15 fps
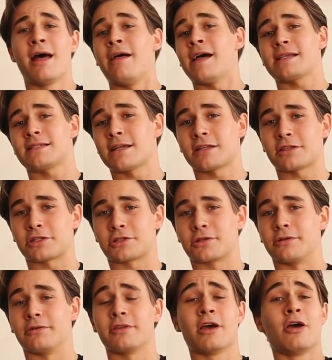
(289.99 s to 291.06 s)
That's not the
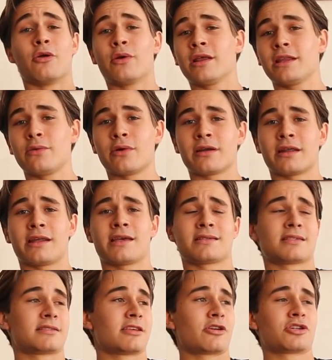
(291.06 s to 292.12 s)
truth. Really what it
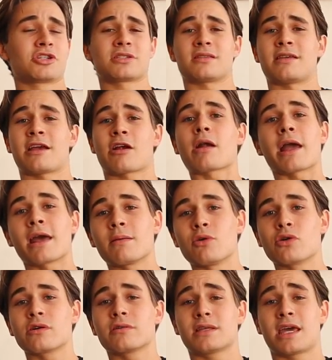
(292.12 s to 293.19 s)
is they're just their
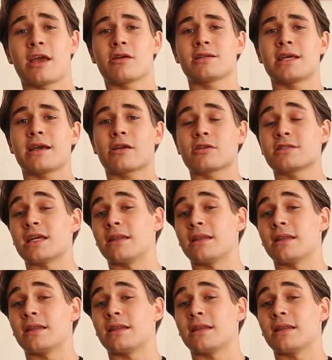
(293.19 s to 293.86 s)
animal caretakers.